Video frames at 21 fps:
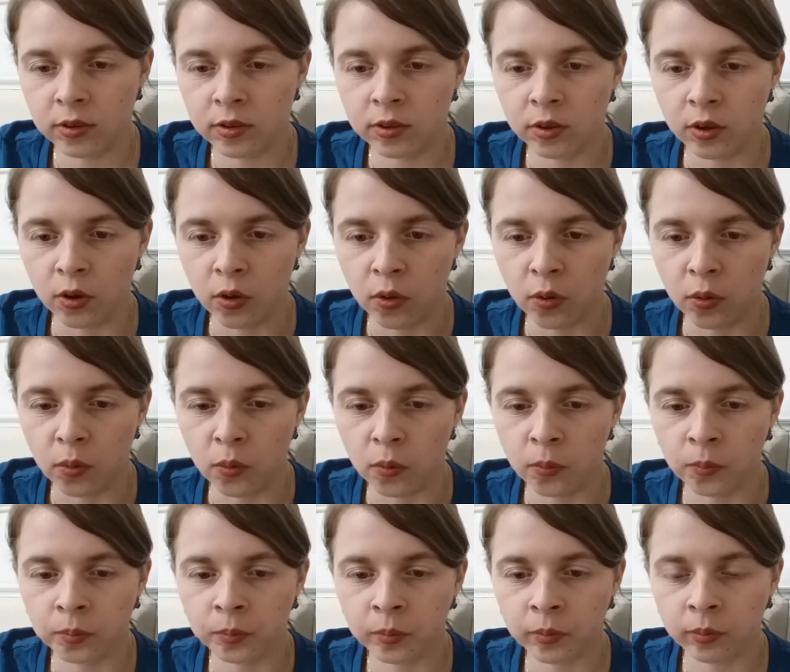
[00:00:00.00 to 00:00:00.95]
So
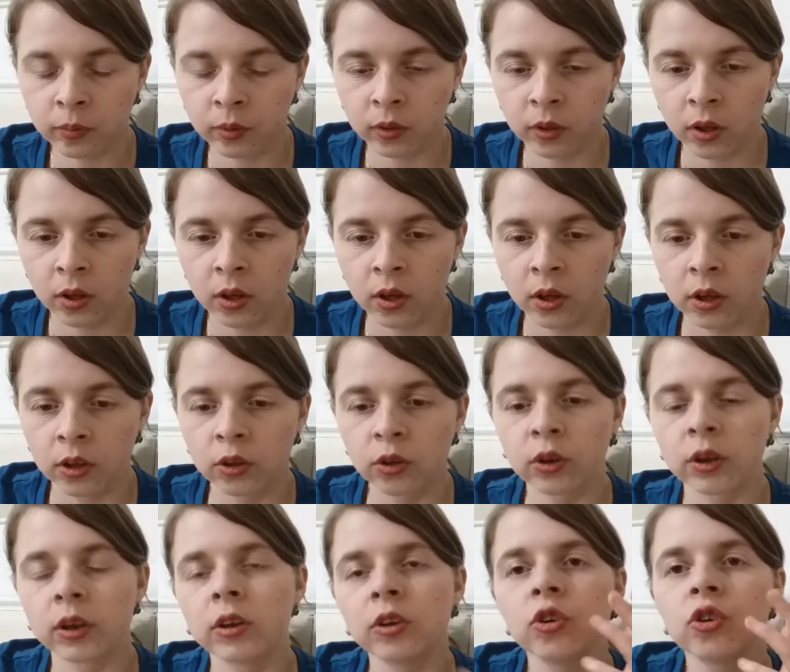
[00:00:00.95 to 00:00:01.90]
you
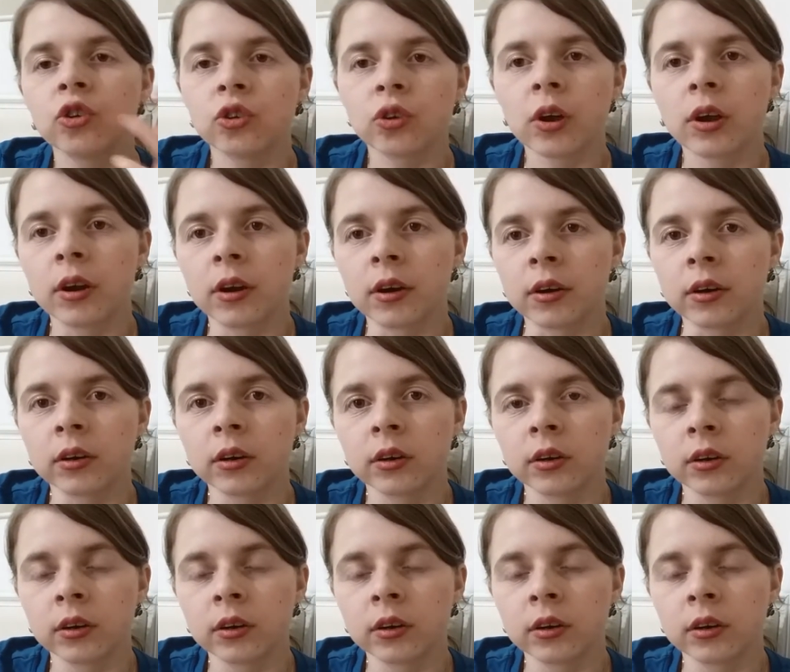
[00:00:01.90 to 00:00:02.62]
can share